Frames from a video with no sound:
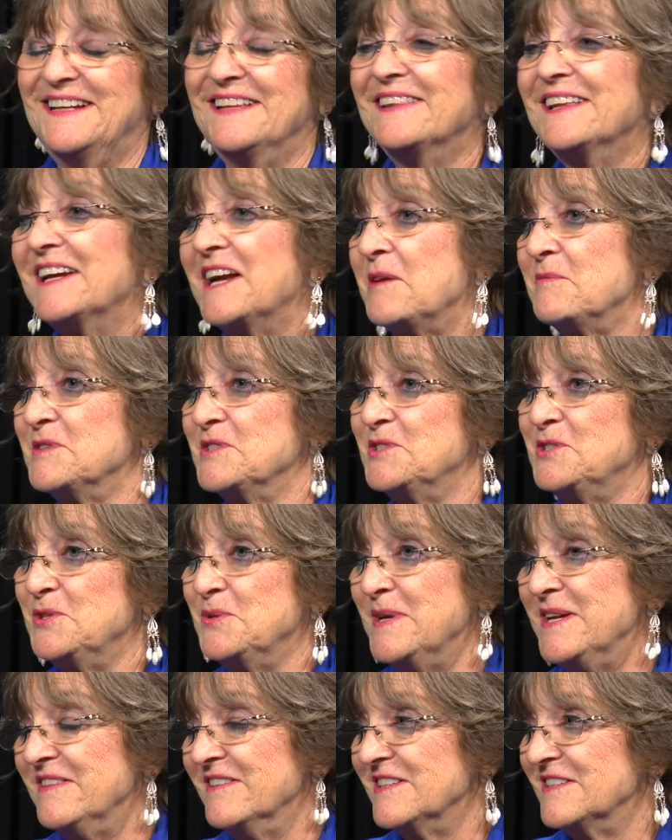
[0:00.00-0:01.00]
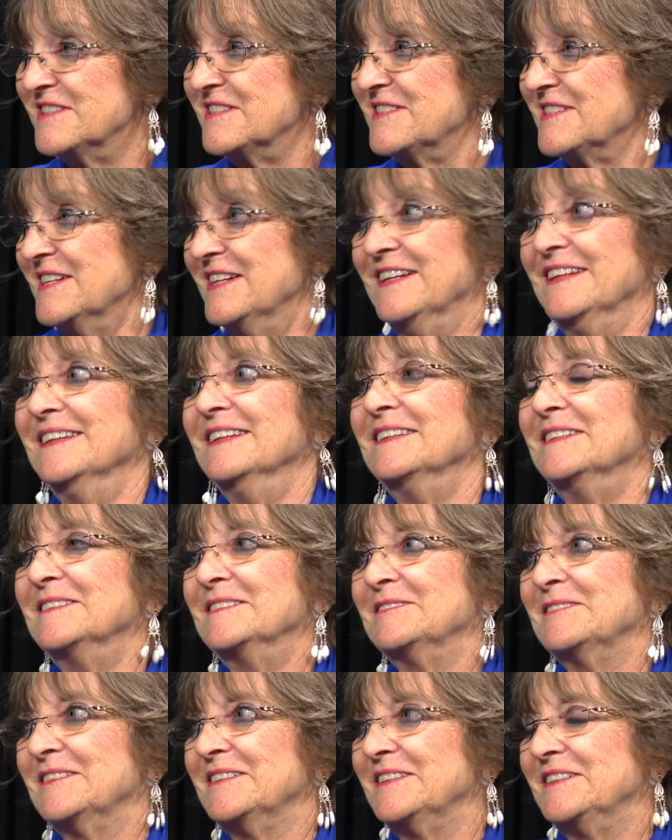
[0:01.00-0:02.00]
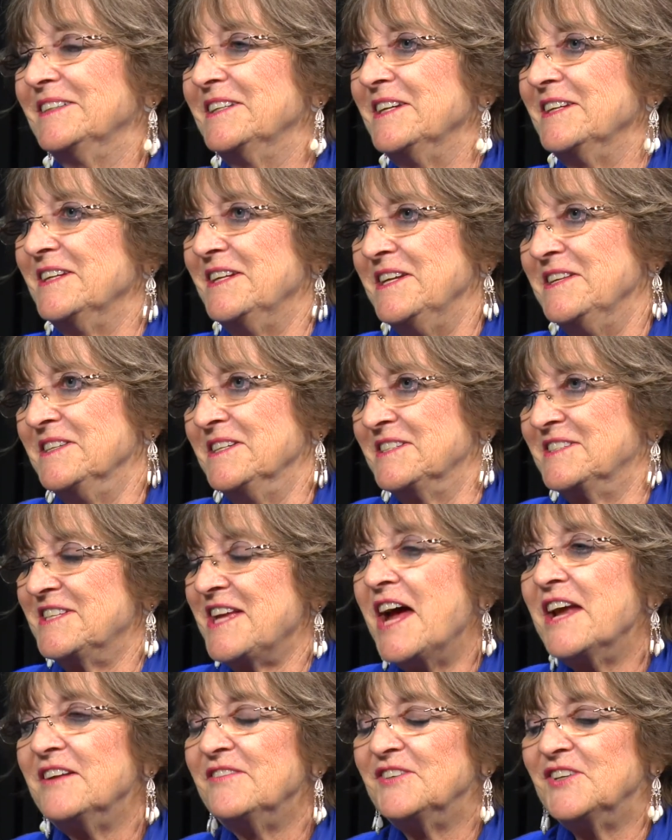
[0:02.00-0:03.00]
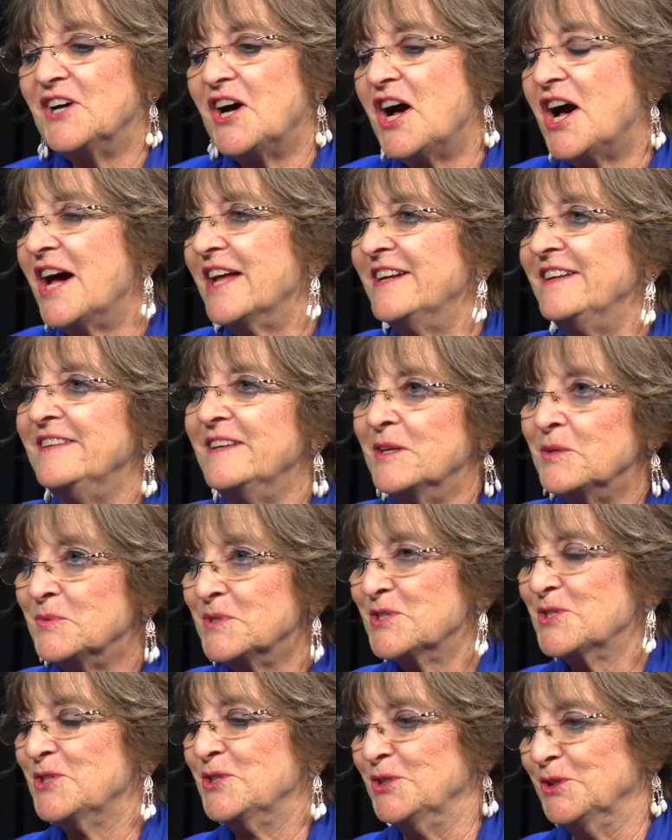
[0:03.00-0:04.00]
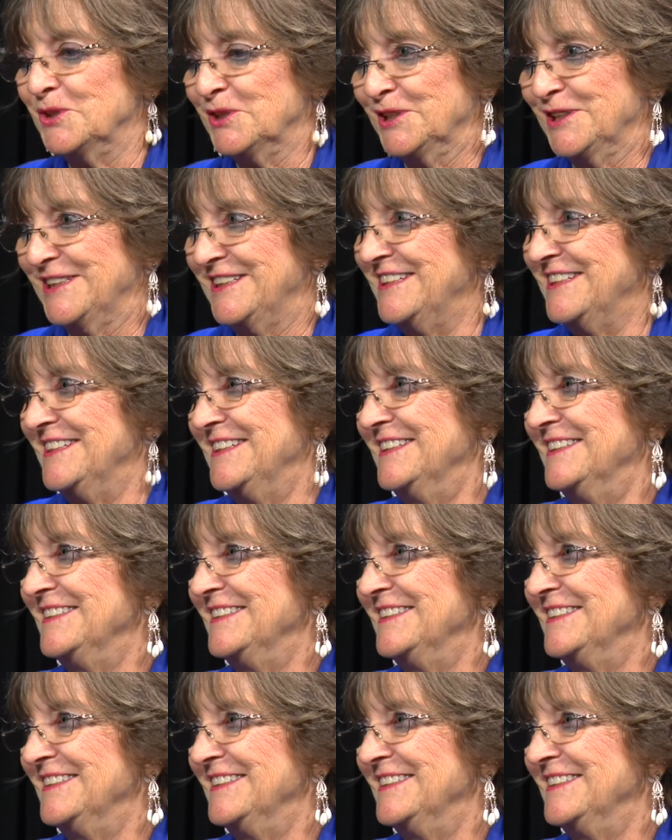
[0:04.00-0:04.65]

that I was doing this the, in the sight of God, and that it was good.